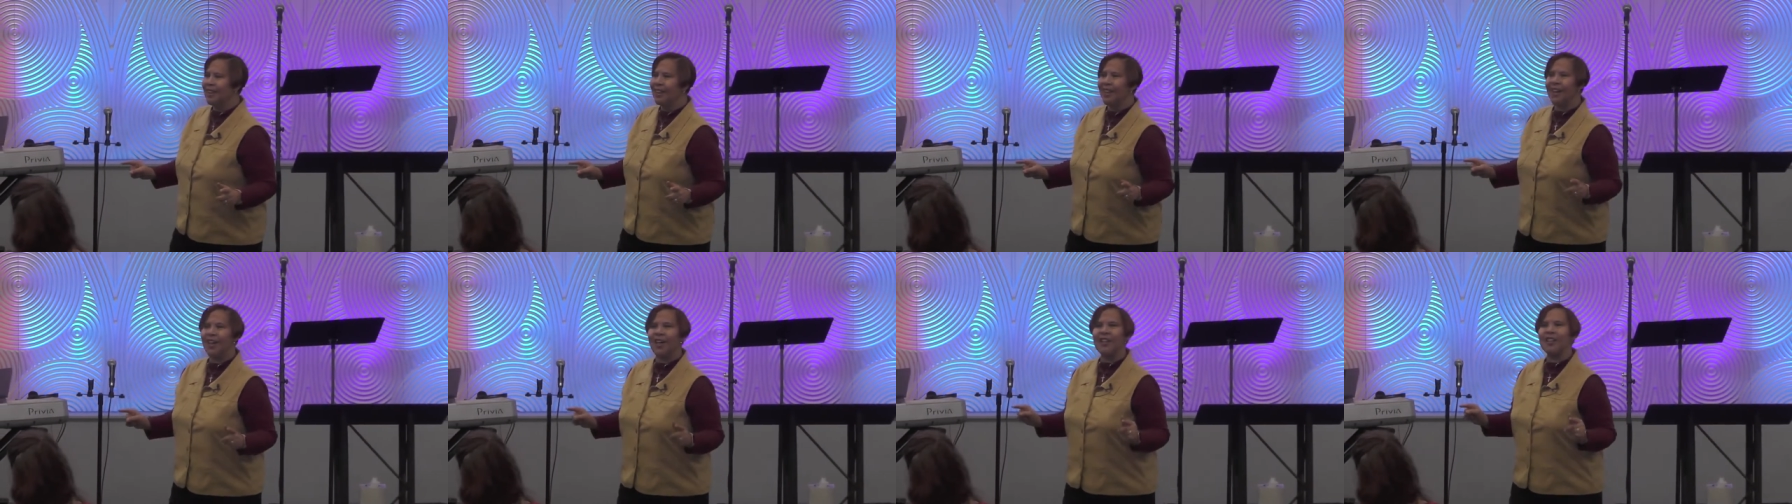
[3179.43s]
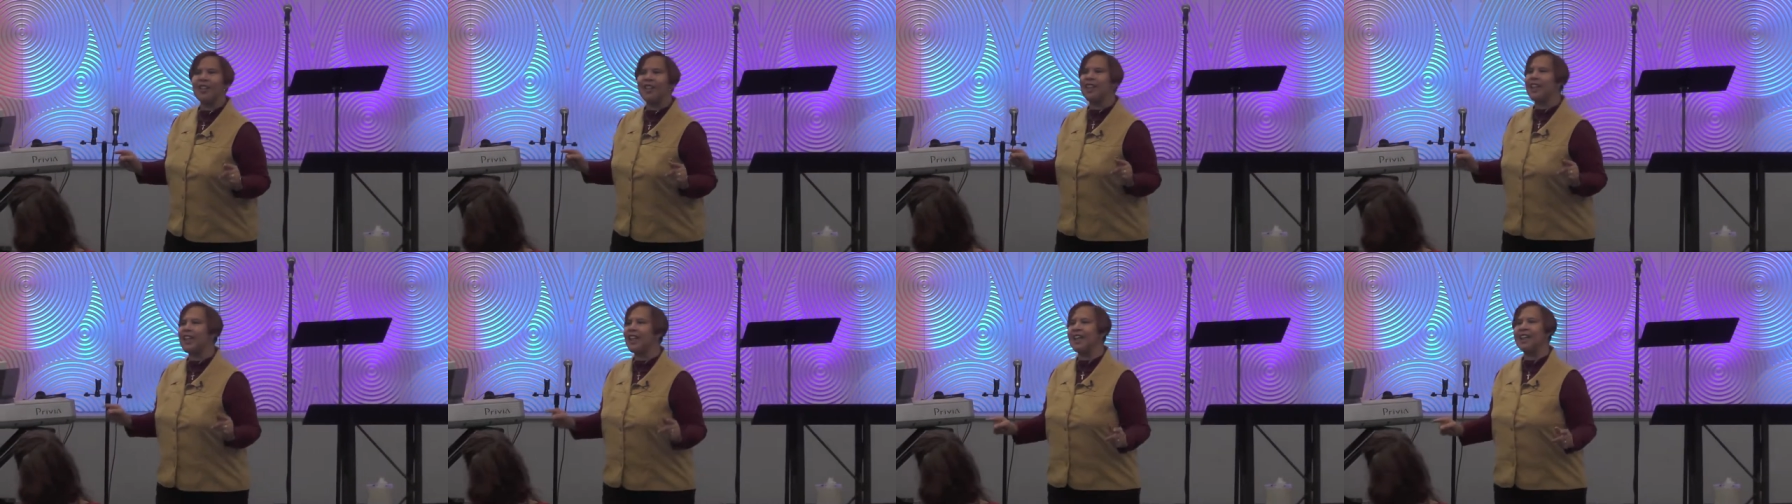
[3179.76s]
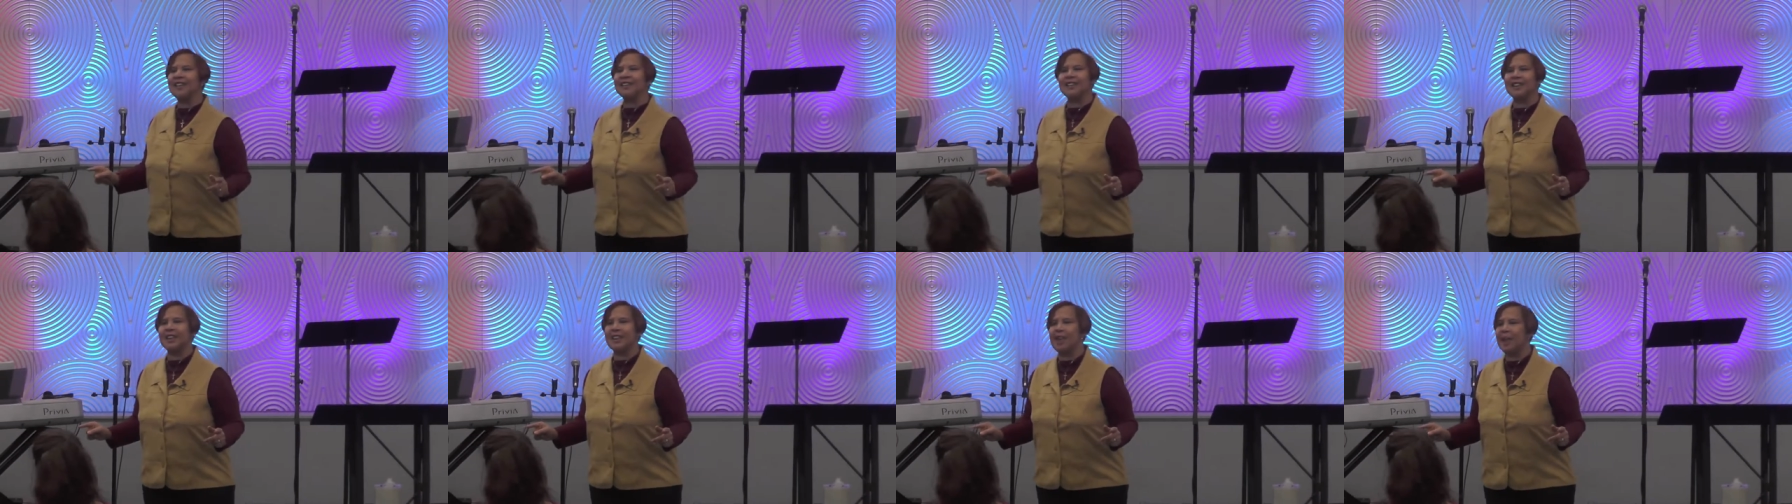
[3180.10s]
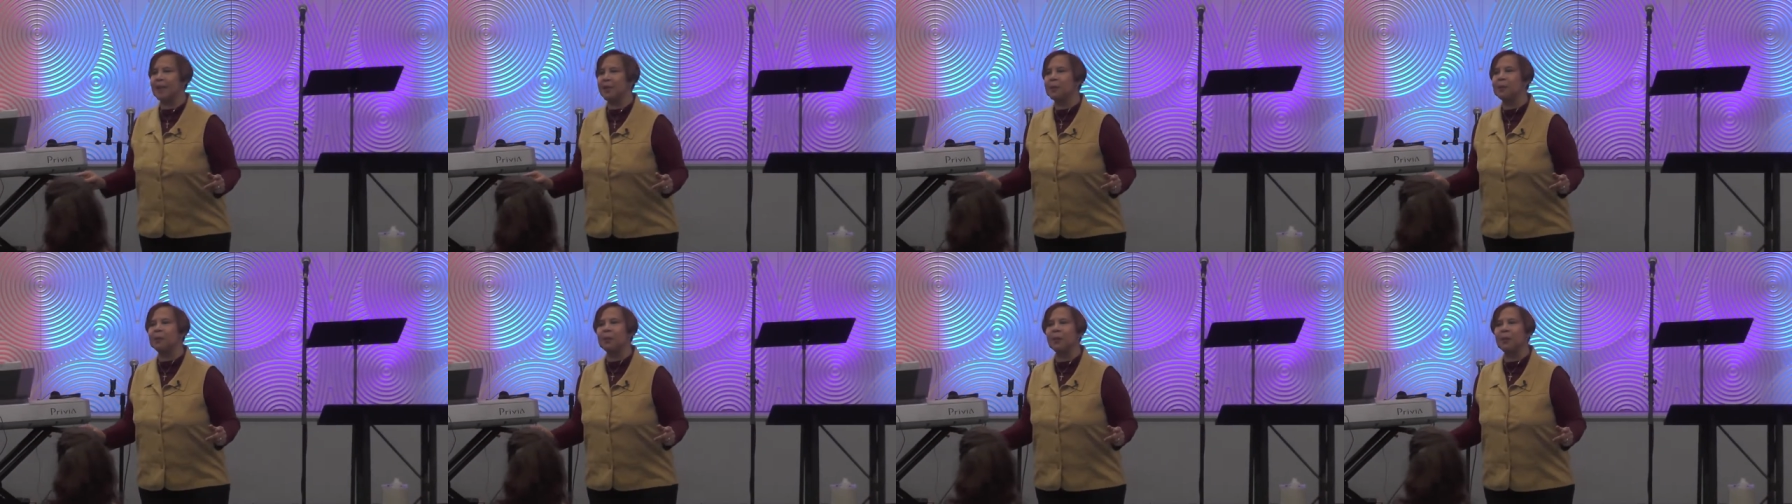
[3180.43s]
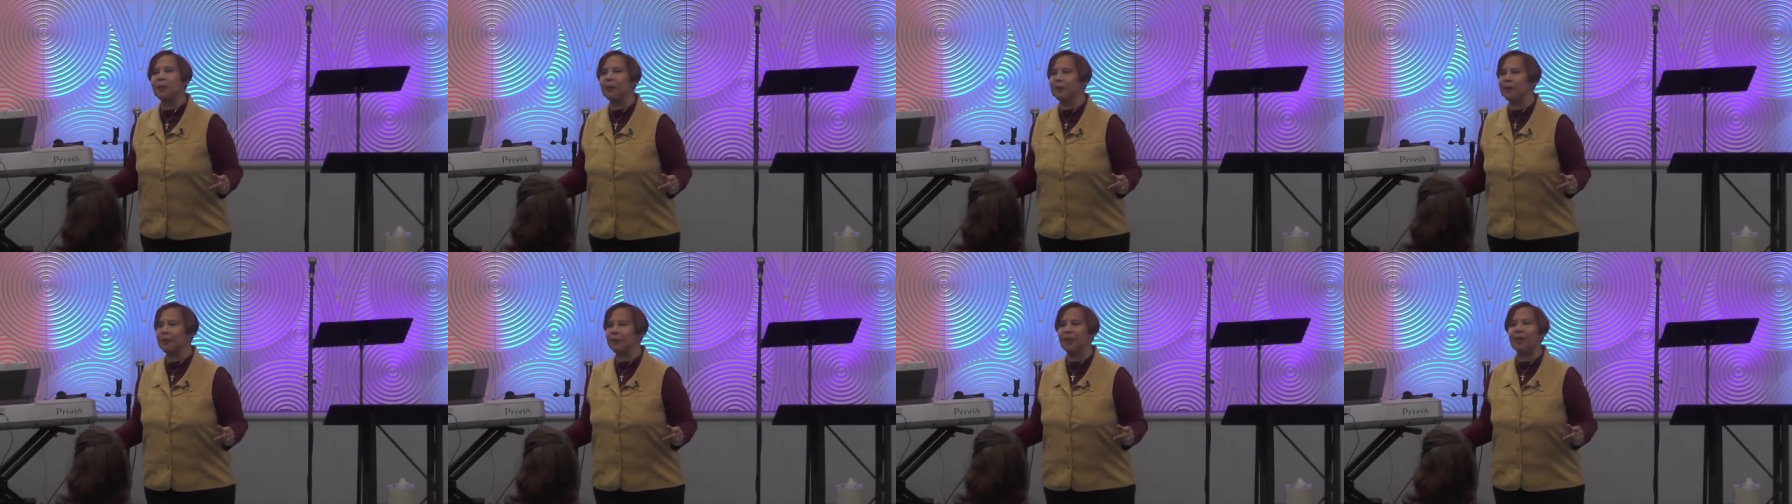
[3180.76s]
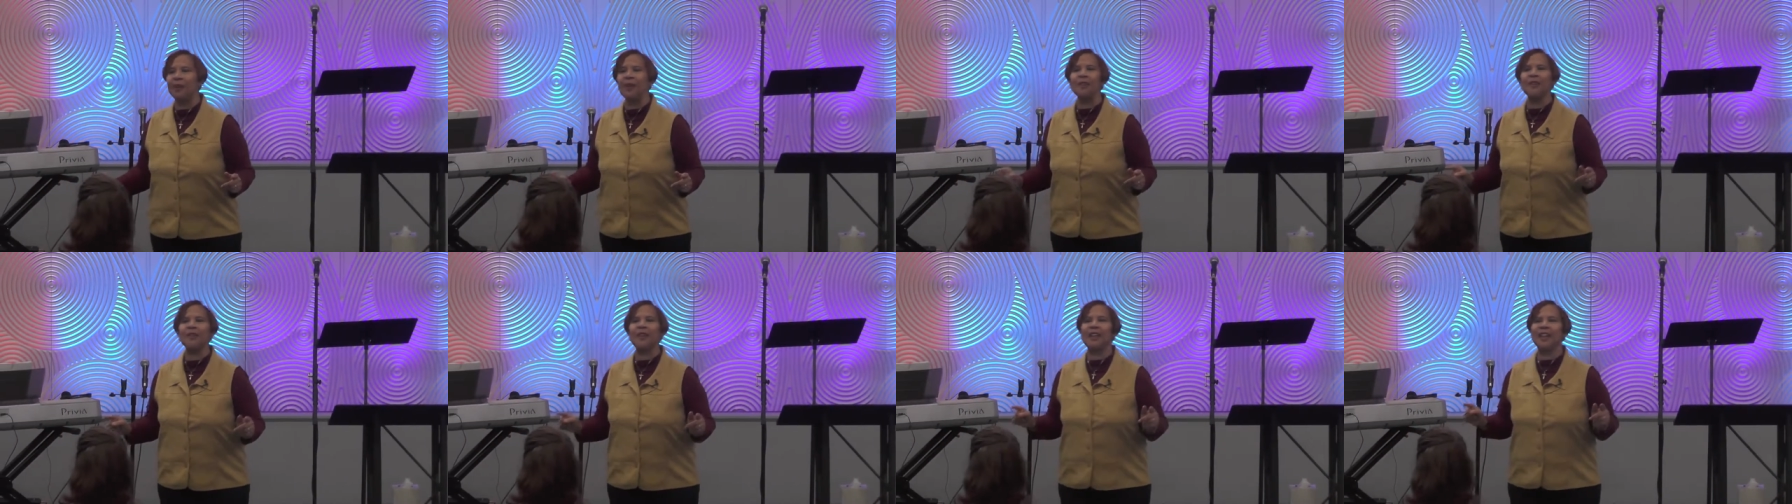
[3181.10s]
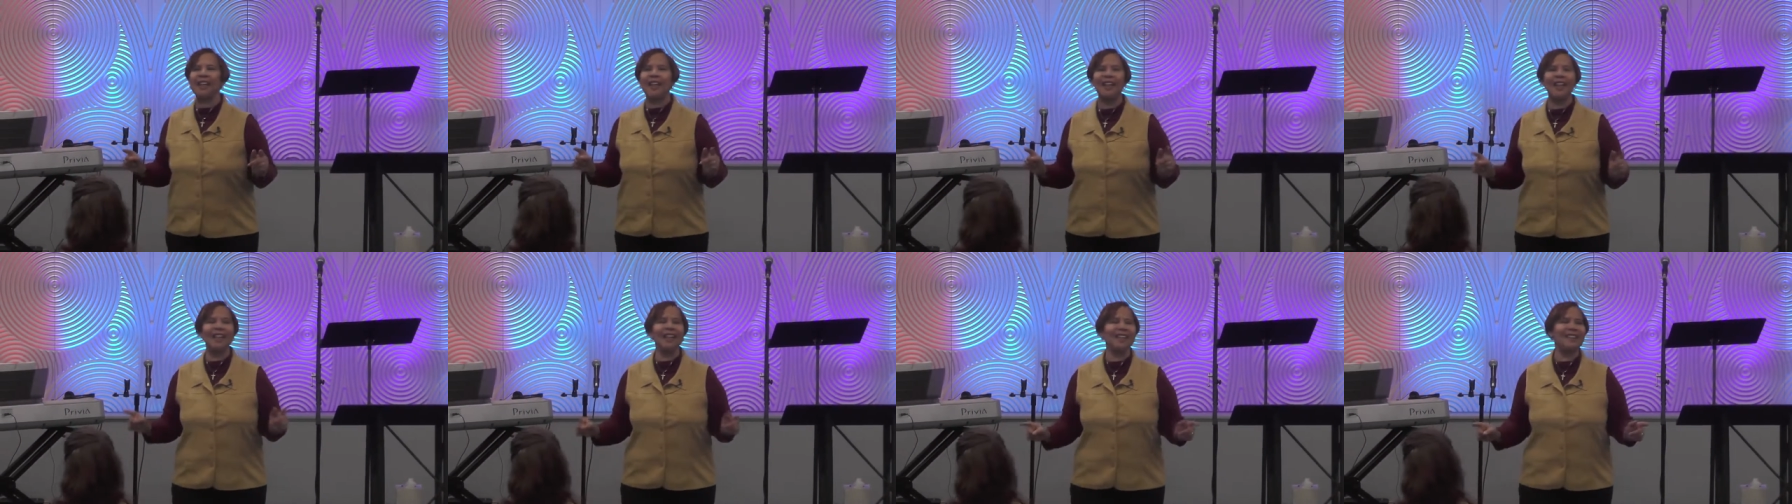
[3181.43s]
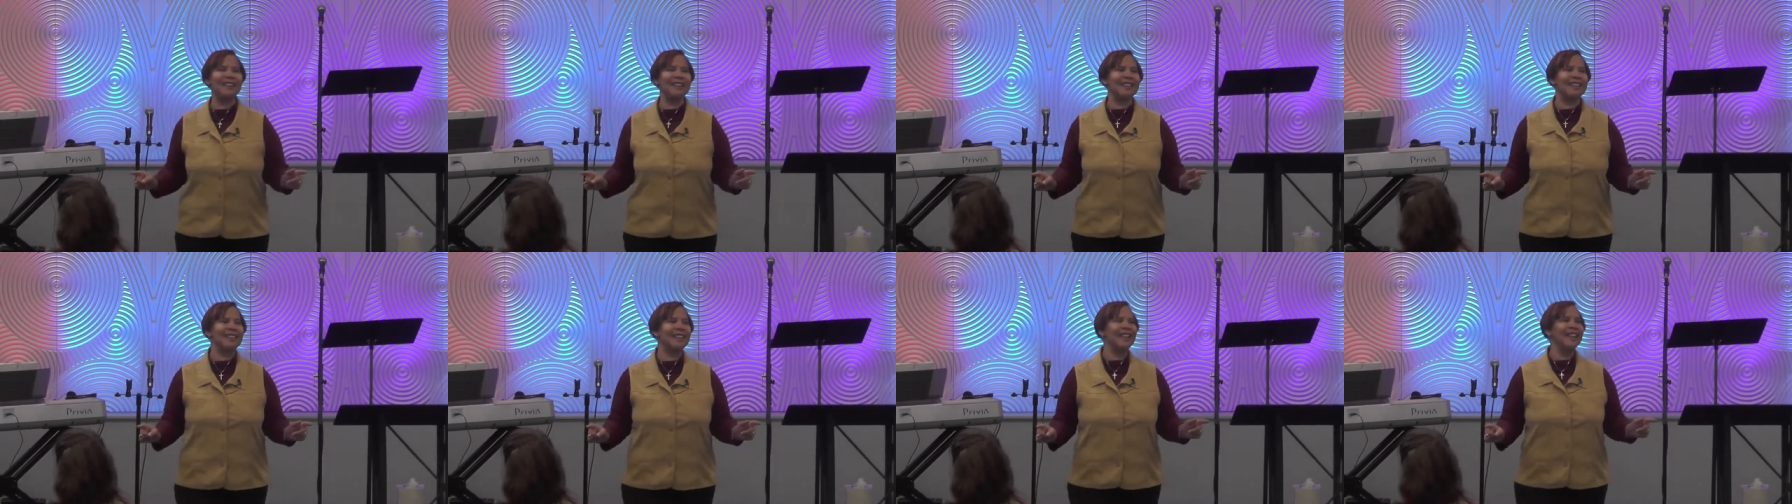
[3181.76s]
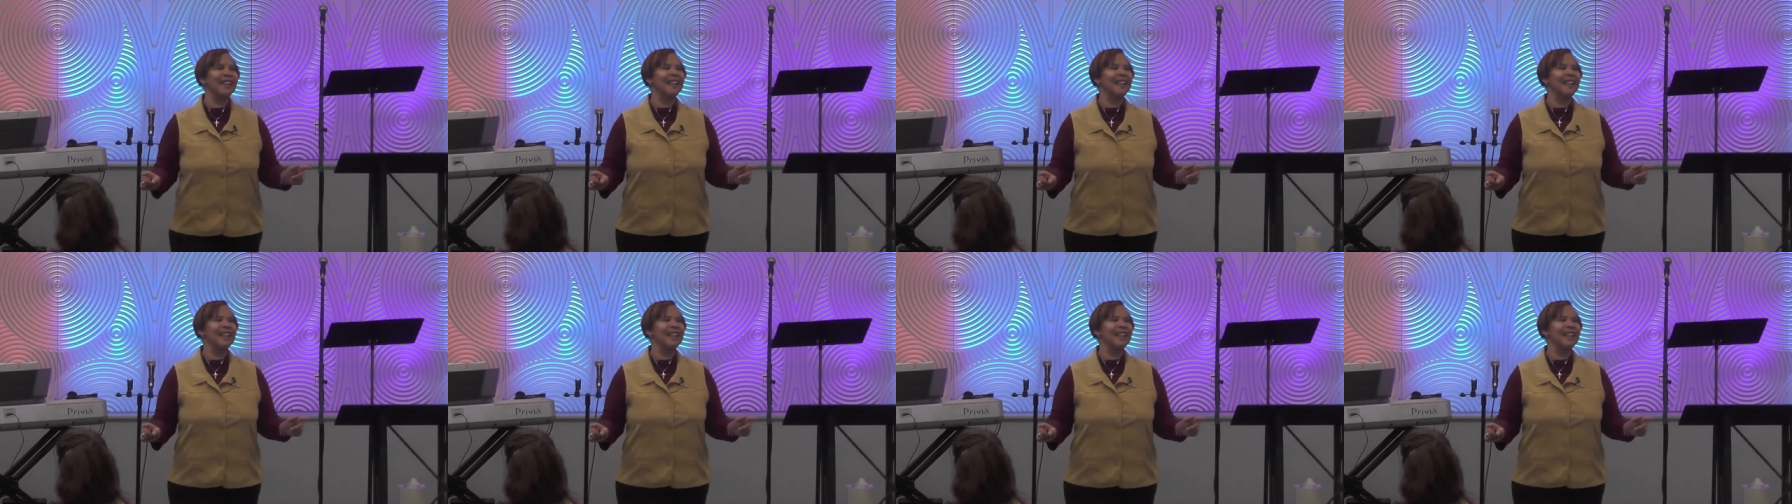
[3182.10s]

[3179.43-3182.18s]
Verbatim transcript: all the kids that got aborted, all the kids